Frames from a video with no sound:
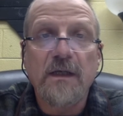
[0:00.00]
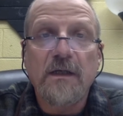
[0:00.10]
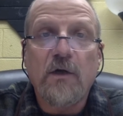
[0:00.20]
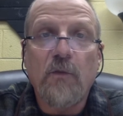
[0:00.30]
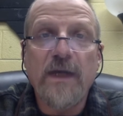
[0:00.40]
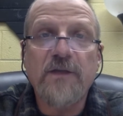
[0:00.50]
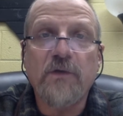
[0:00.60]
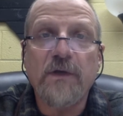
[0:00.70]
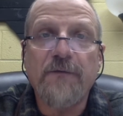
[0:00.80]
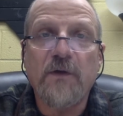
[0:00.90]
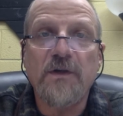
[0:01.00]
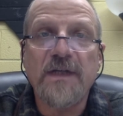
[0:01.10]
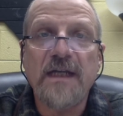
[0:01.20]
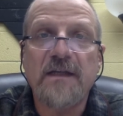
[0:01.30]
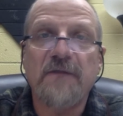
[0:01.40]
On May 21st,
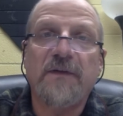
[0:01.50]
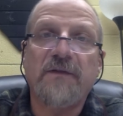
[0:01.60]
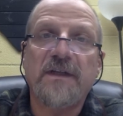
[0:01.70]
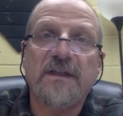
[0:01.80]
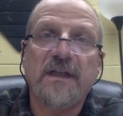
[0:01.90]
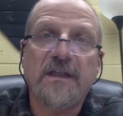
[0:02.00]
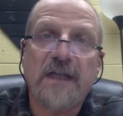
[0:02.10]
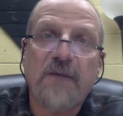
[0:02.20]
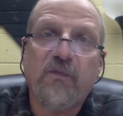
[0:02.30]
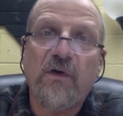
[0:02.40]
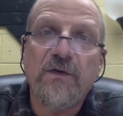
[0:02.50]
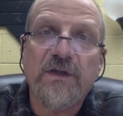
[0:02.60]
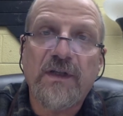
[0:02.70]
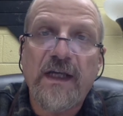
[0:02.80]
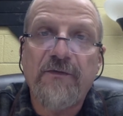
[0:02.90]
1856, a
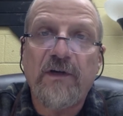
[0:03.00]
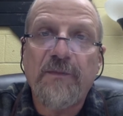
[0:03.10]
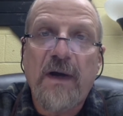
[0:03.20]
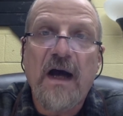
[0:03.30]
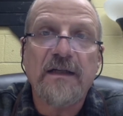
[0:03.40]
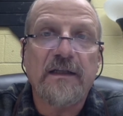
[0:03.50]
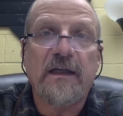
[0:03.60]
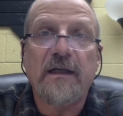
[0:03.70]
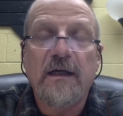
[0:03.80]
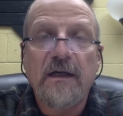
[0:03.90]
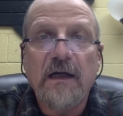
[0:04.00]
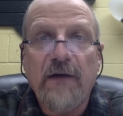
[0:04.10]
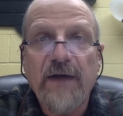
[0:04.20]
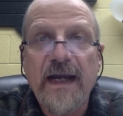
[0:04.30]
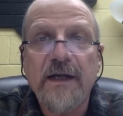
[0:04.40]
pro-slavery posse
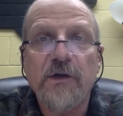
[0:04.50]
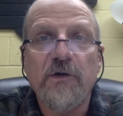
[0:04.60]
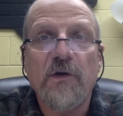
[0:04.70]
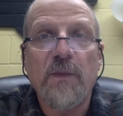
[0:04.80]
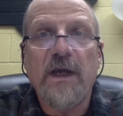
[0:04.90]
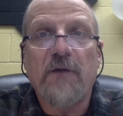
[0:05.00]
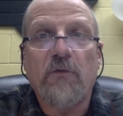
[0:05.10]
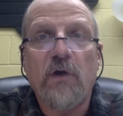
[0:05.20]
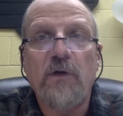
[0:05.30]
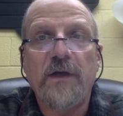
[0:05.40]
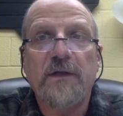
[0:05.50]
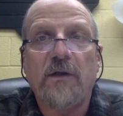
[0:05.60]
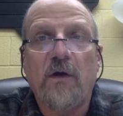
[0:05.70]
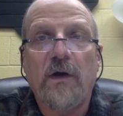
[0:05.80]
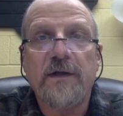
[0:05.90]
of 800 men rode into
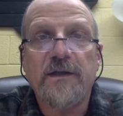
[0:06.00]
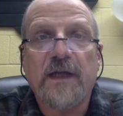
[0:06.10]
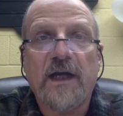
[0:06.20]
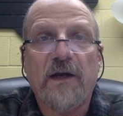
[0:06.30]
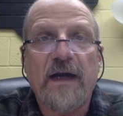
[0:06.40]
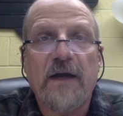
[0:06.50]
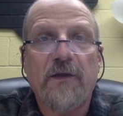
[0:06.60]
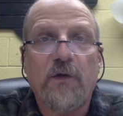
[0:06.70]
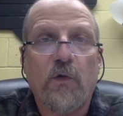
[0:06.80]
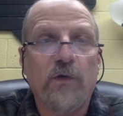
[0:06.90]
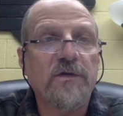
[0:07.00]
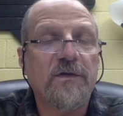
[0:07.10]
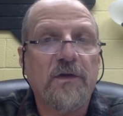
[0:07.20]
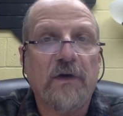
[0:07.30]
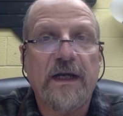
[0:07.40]
Lawrence to carry out the orders of
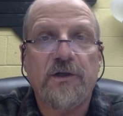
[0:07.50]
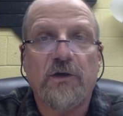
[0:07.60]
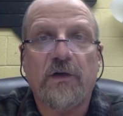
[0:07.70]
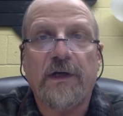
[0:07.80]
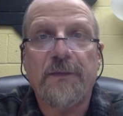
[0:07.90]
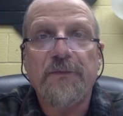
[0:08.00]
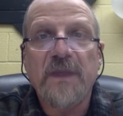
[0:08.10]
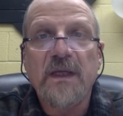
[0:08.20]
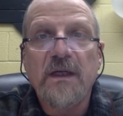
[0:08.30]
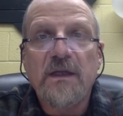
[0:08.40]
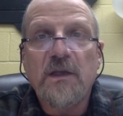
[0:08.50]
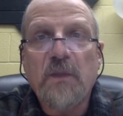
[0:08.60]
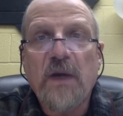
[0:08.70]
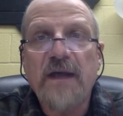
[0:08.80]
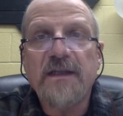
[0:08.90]
the grand jury. The
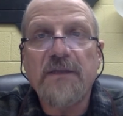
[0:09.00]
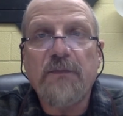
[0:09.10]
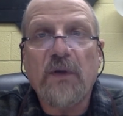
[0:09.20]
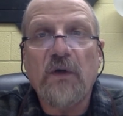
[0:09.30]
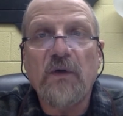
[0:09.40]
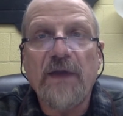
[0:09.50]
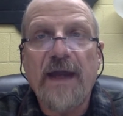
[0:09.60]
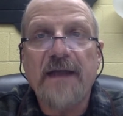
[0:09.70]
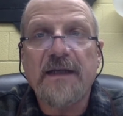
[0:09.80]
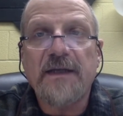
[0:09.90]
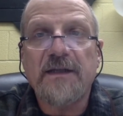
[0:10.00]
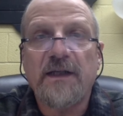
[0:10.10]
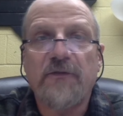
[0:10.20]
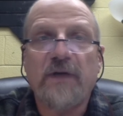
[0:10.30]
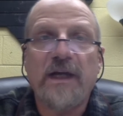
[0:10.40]
posse burned the
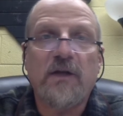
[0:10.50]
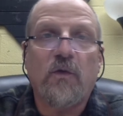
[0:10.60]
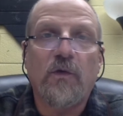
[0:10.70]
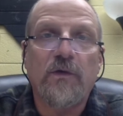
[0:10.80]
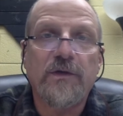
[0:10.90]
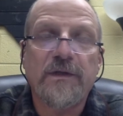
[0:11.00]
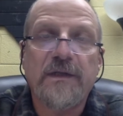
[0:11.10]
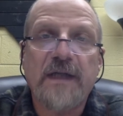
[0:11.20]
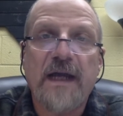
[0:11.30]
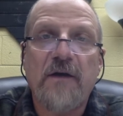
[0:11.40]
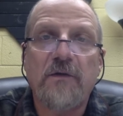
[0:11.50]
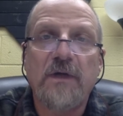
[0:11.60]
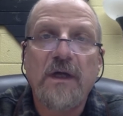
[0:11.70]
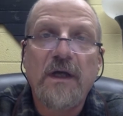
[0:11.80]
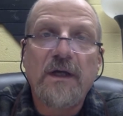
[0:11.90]
anti-slavery headquarters in the town,
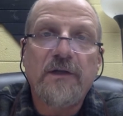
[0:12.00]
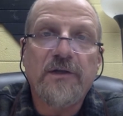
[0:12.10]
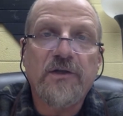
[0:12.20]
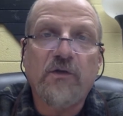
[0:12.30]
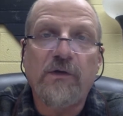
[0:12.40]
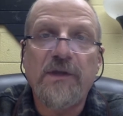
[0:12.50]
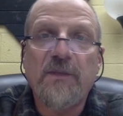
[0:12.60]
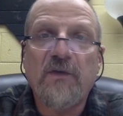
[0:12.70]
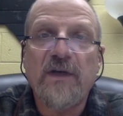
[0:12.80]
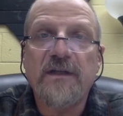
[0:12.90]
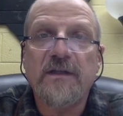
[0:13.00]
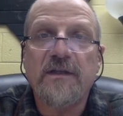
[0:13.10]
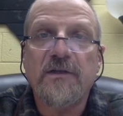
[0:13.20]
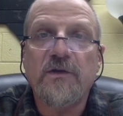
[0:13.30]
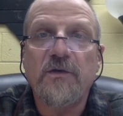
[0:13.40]
destroyed the presses
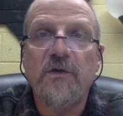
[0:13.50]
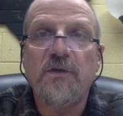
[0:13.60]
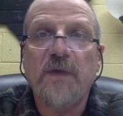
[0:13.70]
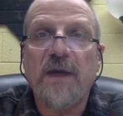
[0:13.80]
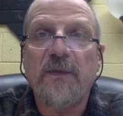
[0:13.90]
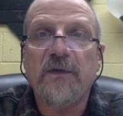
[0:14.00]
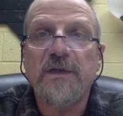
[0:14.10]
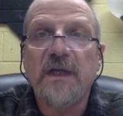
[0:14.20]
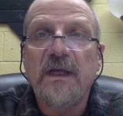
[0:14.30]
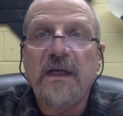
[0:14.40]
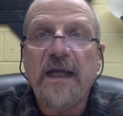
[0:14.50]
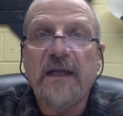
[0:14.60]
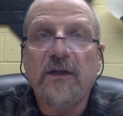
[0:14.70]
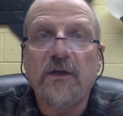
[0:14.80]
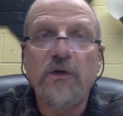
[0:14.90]
at 2 newspapers,
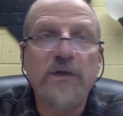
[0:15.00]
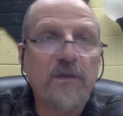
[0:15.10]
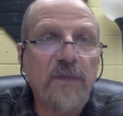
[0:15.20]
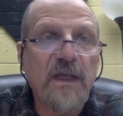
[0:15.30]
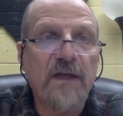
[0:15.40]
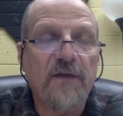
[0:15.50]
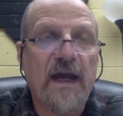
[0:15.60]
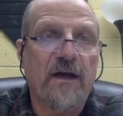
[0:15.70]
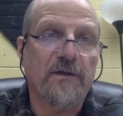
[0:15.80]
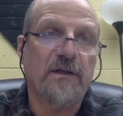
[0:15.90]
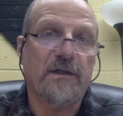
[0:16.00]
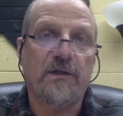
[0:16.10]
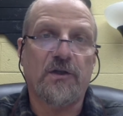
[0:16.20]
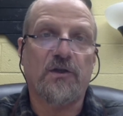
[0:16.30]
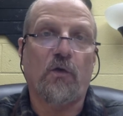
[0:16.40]
and looted many of the houses
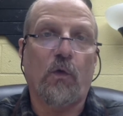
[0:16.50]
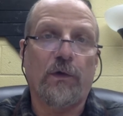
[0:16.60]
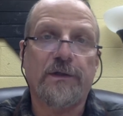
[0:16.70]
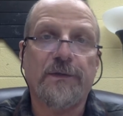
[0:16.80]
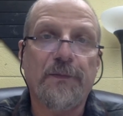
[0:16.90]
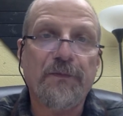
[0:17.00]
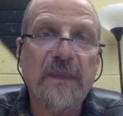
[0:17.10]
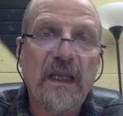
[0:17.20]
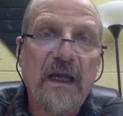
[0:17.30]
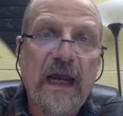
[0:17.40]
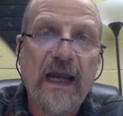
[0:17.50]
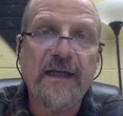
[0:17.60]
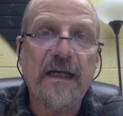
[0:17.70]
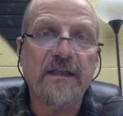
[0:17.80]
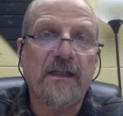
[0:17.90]
and stores.
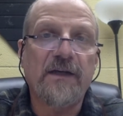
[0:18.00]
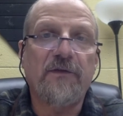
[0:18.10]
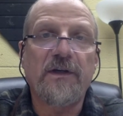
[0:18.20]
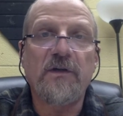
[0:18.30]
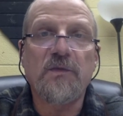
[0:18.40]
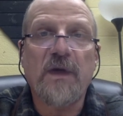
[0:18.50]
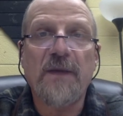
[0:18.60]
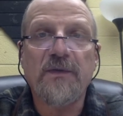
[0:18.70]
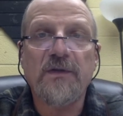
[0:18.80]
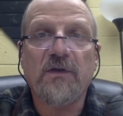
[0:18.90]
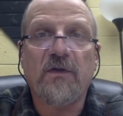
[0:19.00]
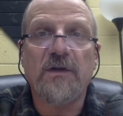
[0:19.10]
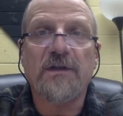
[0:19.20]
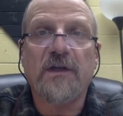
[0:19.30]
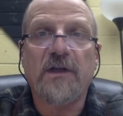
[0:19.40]
Anti-slavery newspapers
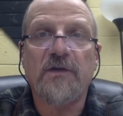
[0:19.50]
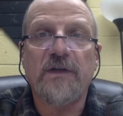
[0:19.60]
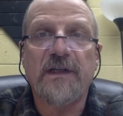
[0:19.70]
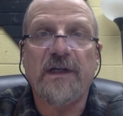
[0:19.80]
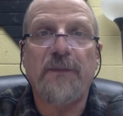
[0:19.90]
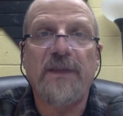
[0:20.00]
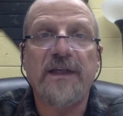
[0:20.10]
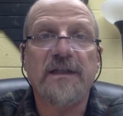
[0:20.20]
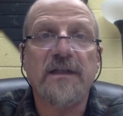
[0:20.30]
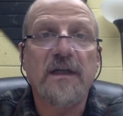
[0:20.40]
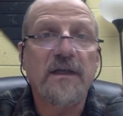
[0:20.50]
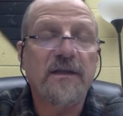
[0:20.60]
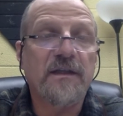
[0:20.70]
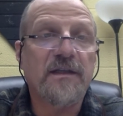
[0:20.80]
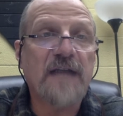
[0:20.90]
across the country dubbed this
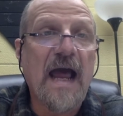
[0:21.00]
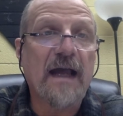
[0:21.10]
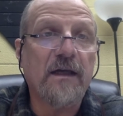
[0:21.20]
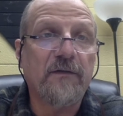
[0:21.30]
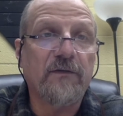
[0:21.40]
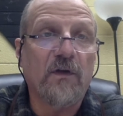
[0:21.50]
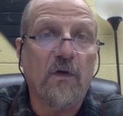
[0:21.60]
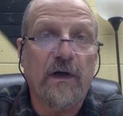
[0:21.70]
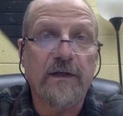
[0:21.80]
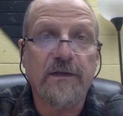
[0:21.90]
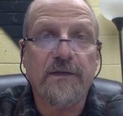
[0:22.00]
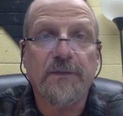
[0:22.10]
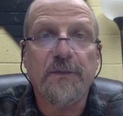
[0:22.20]
the Sack of Lawrence.